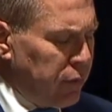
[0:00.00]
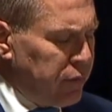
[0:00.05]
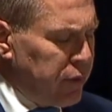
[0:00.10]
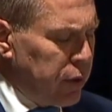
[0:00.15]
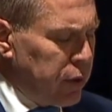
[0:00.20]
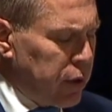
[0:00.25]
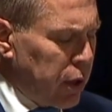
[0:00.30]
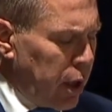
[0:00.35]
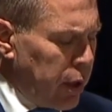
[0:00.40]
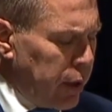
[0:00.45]
of
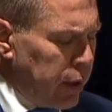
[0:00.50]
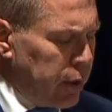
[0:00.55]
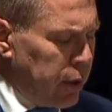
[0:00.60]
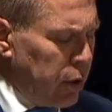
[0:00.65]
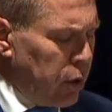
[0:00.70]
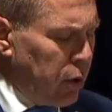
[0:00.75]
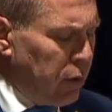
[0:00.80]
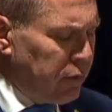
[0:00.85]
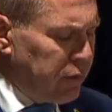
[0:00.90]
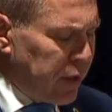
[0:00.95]
the
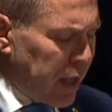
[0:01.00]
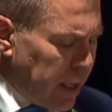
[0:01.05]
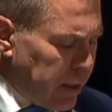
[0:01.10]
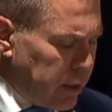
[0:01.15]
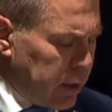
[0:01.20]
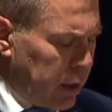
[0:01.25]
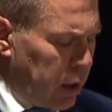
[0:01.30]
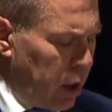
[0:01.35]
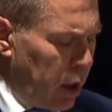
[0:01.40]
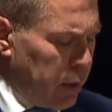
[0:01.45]
targeting of
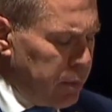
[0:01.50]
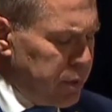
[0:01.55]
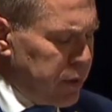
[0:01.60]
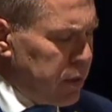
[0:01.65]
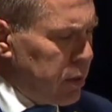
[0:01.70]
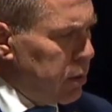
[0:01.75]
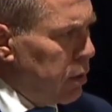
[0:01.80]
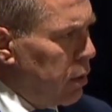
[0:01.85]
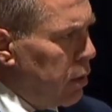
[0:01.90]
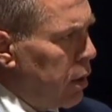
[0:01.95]

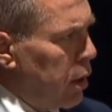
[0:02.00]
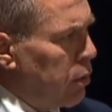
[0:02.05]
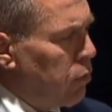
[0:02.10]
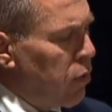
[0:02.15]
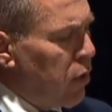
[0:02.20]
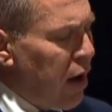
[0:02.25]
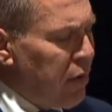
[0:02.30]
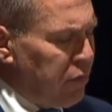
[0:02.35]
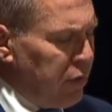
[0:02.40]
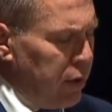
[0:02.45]
nightclubs and
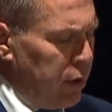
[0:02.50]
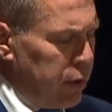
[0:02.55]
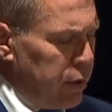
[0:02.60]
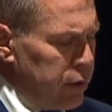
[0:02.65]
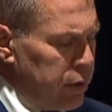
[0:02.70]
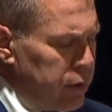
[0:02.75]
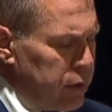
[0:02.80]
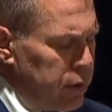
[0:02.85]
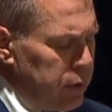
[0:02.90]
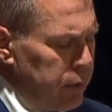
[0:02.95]

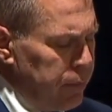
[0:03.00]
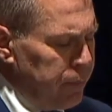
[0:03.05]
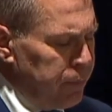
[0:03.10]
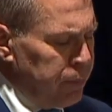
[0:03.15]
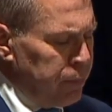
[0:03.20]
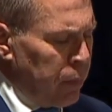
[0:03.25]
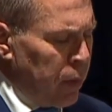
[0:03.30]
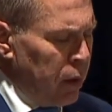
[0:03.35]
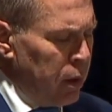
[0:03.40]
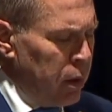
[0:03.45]
revelers.
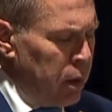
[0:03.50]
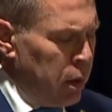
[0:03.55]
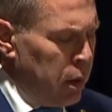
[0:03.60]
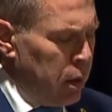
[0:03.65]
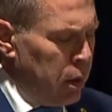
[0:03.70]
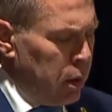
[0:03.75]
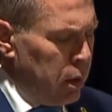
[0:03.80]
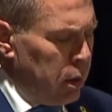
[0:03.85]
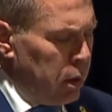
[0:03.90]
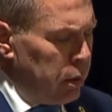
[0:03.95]

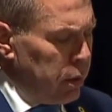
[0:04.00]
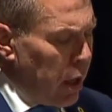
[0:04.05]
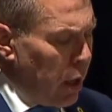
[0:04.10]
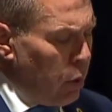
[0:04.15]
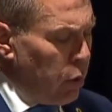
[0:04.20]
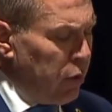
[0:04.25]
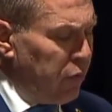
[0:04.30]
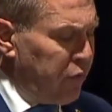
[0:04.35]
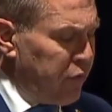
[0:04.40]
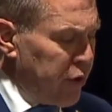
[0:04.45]
They
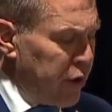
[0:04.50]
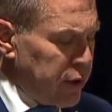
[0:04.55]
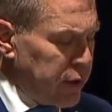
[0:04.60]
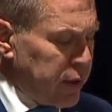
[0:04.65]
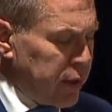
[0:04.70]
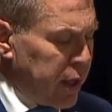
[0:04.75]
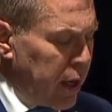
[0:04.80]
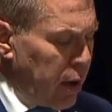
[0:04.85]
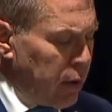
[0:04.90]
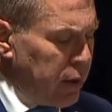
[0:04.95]
were
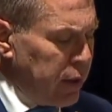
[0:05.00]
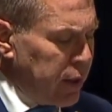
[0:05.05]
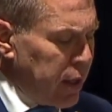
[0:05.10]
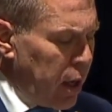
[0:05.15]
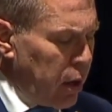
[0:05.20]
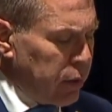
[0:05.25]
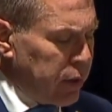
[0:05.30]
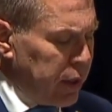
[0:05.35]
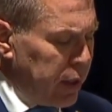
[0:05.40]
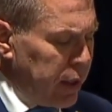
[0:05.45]
first carried
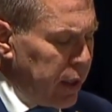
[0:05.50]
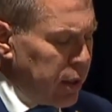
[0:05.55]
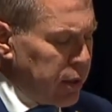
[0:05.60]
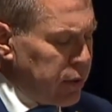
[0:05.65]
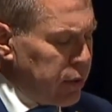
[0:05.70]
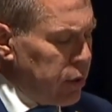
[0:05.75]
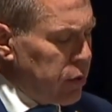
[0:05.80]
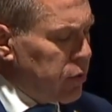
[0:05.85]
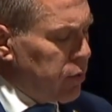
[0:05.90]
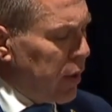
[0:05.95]
out
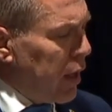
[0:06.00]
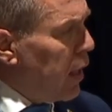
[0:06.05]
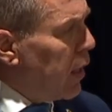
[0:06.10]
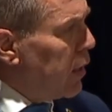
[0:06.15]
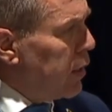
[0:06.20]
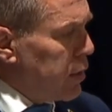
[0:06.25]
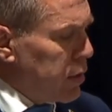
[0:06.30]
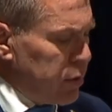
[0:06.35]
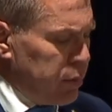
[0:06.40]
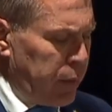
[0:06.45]
against
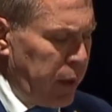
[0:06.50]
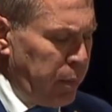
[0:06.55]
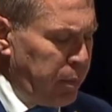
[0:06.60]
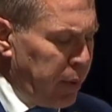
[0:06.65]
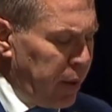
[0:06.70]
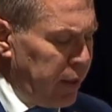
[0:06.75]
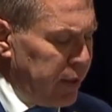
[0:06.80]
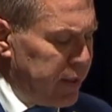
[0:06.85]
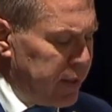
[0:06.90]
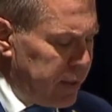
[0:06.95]
Israelis by
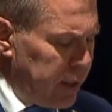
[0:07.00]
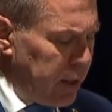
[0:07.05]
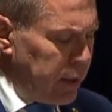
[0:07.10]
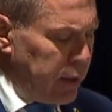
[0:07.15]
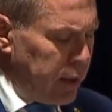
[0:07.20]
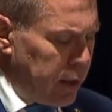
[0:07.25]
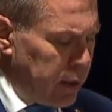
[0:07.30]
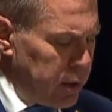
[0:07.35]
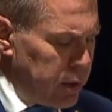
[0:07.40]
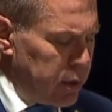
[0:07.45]

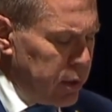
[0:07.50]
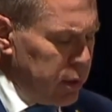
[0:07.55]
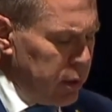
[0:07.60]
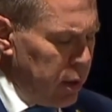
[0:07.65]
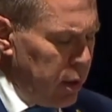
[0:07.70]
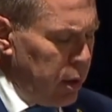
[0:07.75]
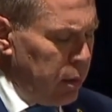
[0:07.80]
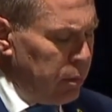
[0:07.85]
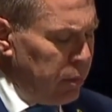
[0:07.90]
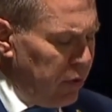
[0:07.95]
Palestinians
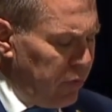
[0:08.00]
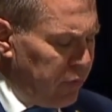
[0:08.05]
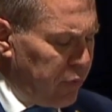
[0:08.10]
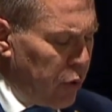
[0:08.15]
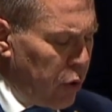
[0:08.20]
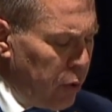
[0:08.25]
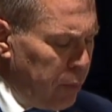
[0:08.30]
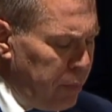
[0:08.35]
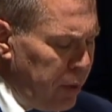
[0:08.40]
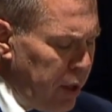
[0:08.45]

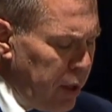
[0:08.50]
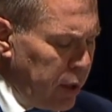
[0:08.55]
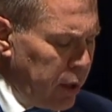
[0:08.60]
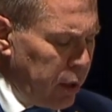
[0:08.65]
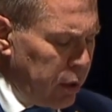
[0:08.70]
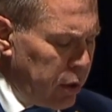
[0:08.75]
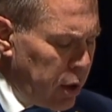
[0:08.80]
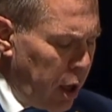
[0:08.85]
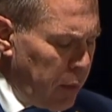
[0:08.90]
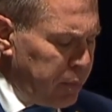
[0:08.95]
before being
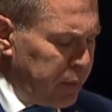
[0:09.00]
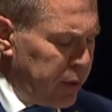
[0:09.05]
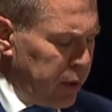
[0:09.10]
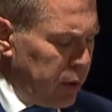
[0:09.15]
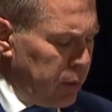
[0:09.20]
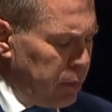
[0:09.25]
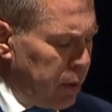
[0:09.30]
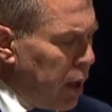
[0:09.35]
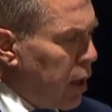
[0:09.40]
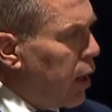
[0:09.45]

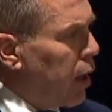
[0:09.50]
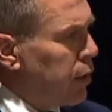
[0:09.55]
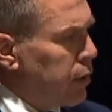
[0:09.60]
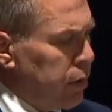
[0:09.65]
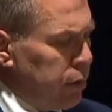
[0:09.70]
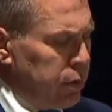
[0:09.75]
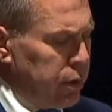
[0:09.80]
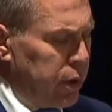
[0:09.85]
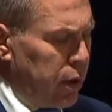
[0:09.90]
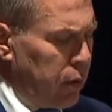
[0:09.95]
adopted by
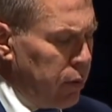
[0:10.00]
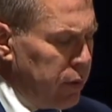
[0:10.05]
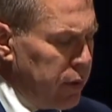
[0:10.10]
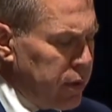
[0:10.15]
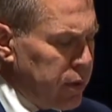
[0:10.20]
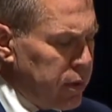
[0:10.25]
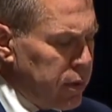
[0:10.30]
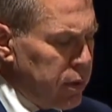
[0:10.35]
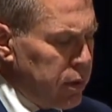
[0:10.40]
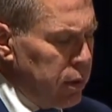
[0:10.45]
other
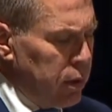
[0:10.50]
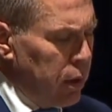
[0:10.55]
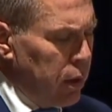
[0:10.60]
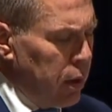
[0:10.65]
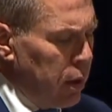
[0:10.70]
terrorists.